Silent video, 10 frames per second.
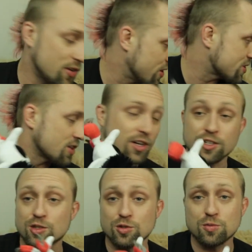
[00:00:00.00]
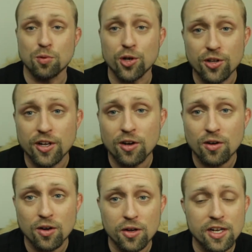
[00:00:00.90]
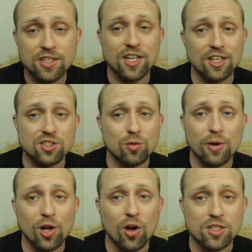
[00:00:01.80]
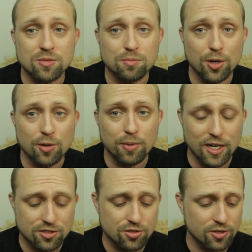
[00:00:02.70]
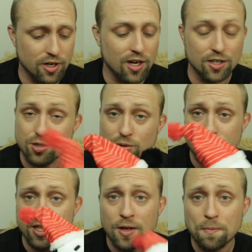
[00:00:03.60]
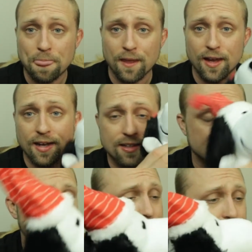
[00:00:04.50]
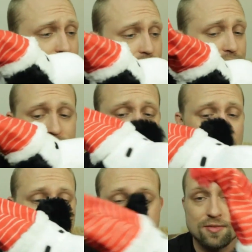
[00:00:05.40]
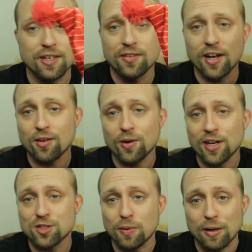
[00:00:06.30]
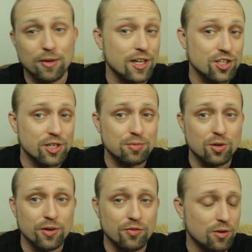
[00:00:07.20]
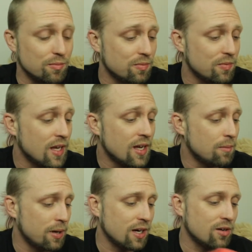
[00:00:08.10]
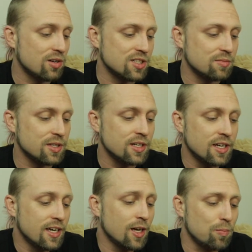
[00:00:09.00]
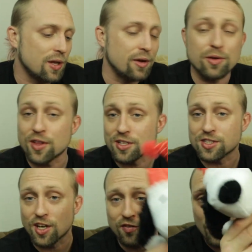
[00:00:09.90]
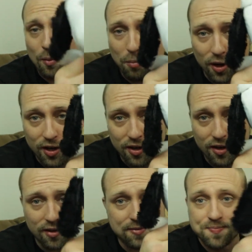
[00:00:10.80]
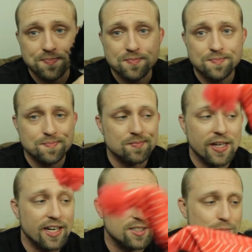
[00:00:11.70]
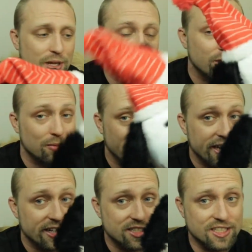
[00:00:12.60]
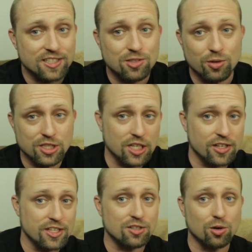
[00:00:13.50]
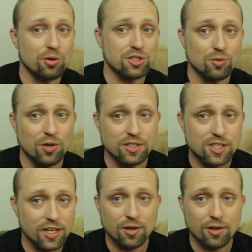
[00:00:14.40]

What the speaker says: this dog is so spoiled now. He's got so many awesome BarkBox toys. And like, yeah, now when I just buy him like a cheap toy from Petco or something, he'll play with it and stuff. But he doesn't play with them like he does these toys. Like, these are always the ones that